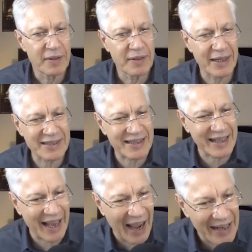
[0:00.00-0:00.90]
that's the
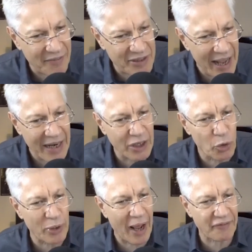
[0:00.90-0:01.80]
kind of data
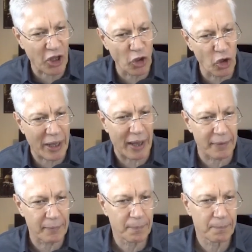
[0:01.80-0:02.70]
you would have to look
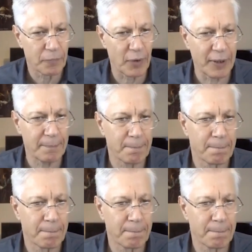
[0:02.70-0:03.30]
at, right?